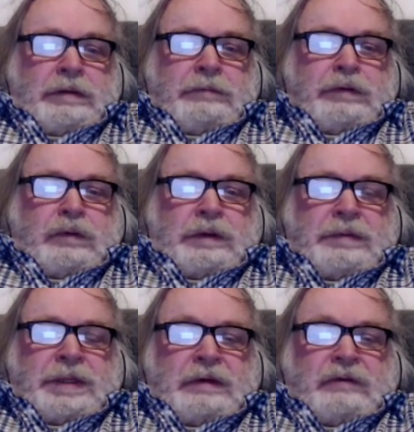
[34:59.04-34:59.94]
But Paul
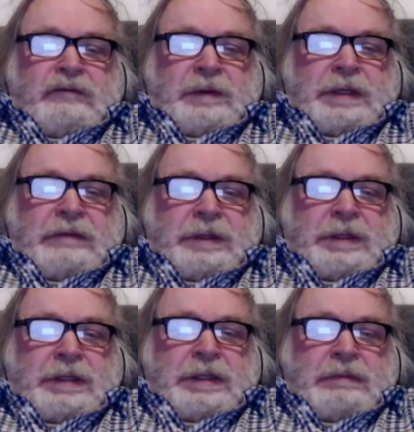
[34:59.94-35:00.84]
himself was
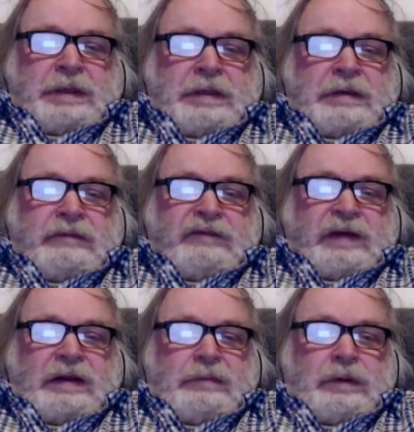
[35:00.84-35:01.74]
never said to be
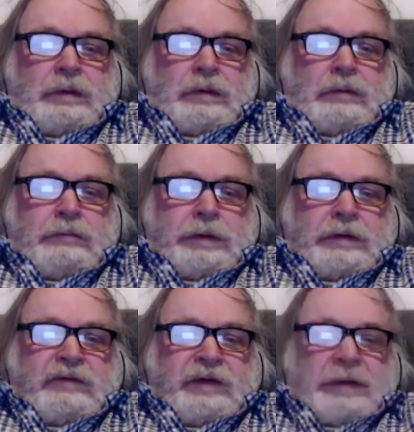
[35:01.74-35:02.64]
infallible or
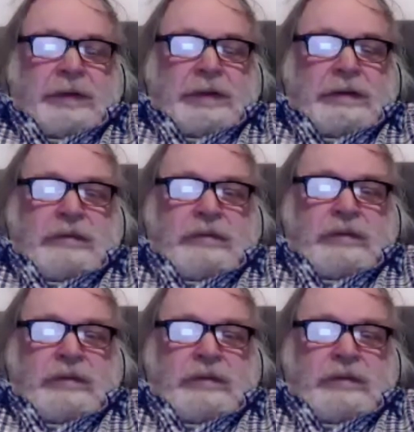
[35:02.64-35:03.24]
perfect.